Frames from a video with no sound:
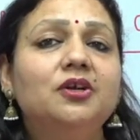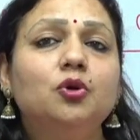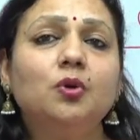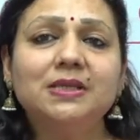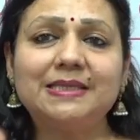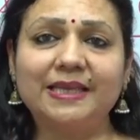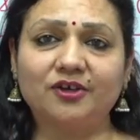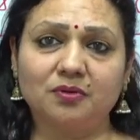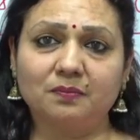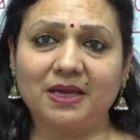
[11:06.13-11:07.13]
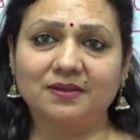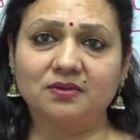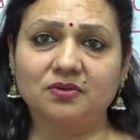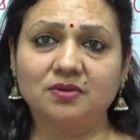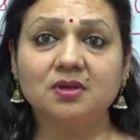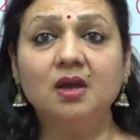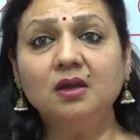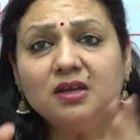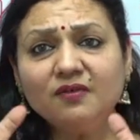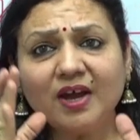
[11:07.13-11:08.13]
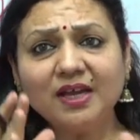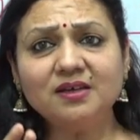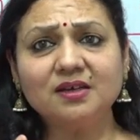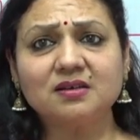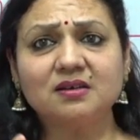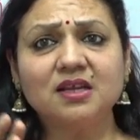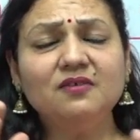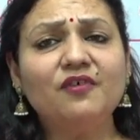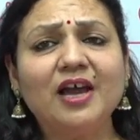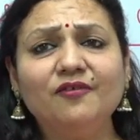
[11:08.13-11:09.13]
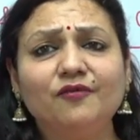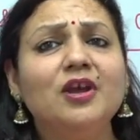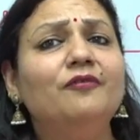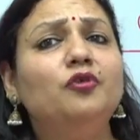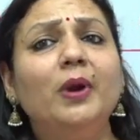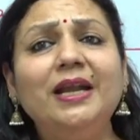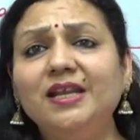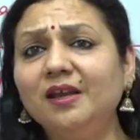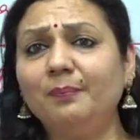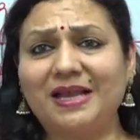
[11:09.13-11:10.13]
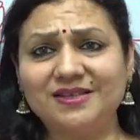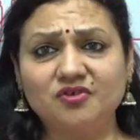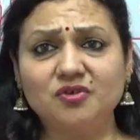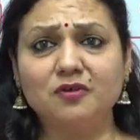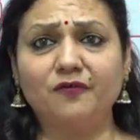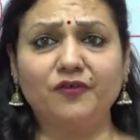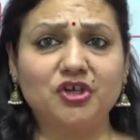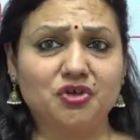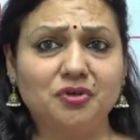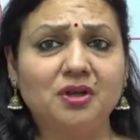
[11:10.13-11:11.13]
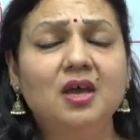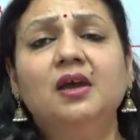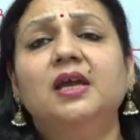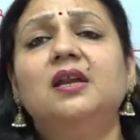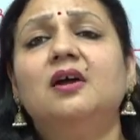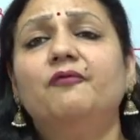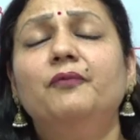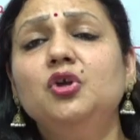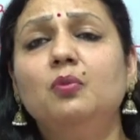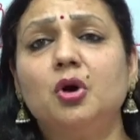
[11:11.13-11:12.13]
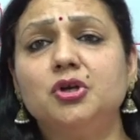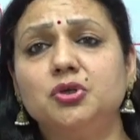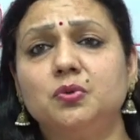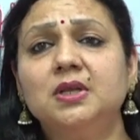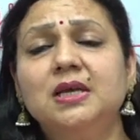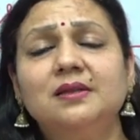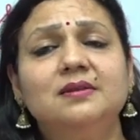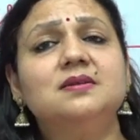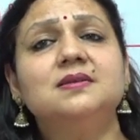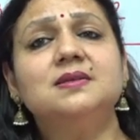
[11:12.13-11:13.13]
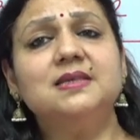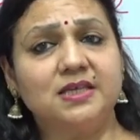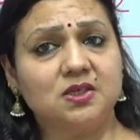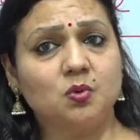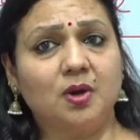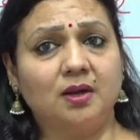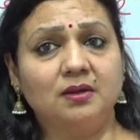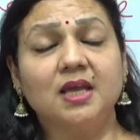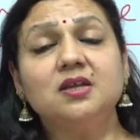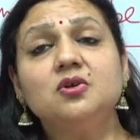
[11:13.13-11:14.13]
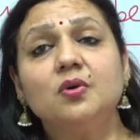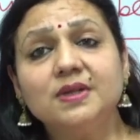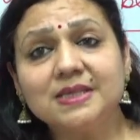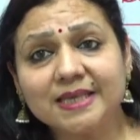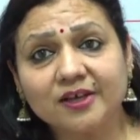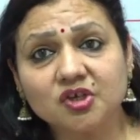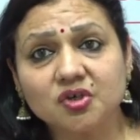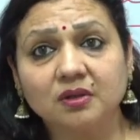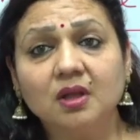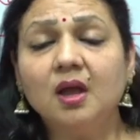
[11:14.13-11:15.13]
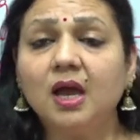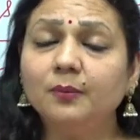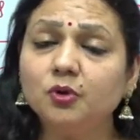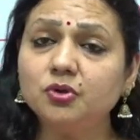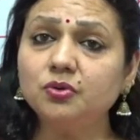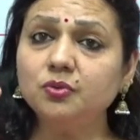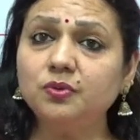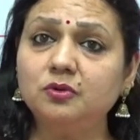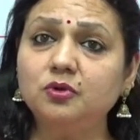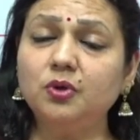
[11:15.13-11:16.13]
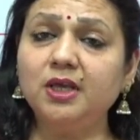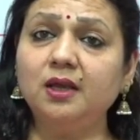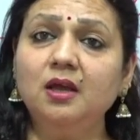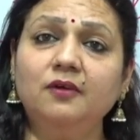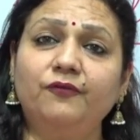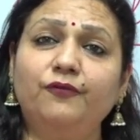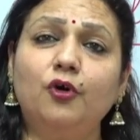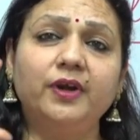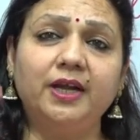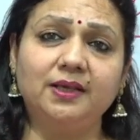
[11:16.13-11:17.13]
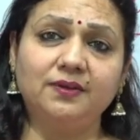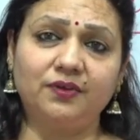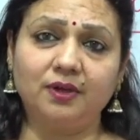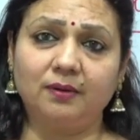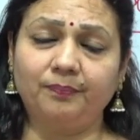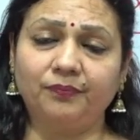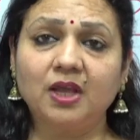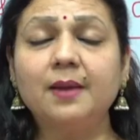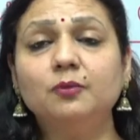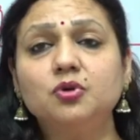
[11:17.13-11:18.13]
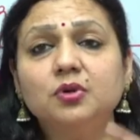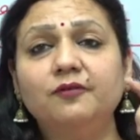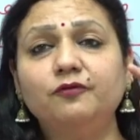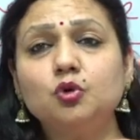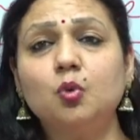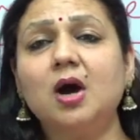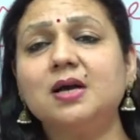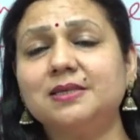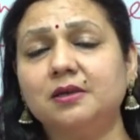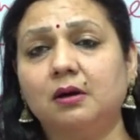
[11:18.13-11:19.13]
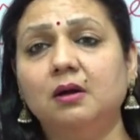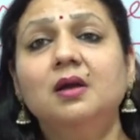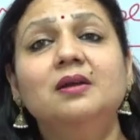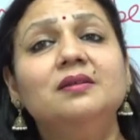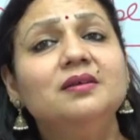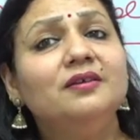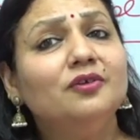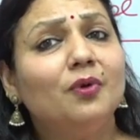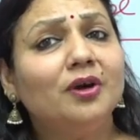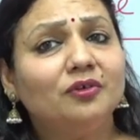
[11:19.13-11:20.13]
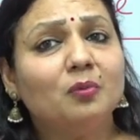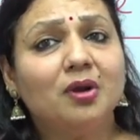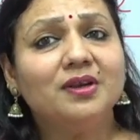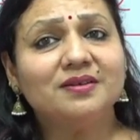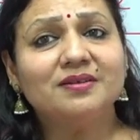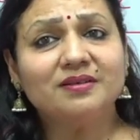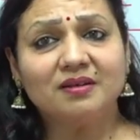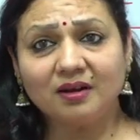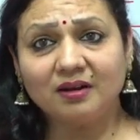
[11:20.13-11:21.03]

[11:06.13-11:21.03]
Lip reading: editorial section passages. Divide it in 5. We have 20 passages of fictional in our new module, that is the 6th one, editorial section. I'm going to do today 4 readings here. I'm going to give 2 hours here. This is what small little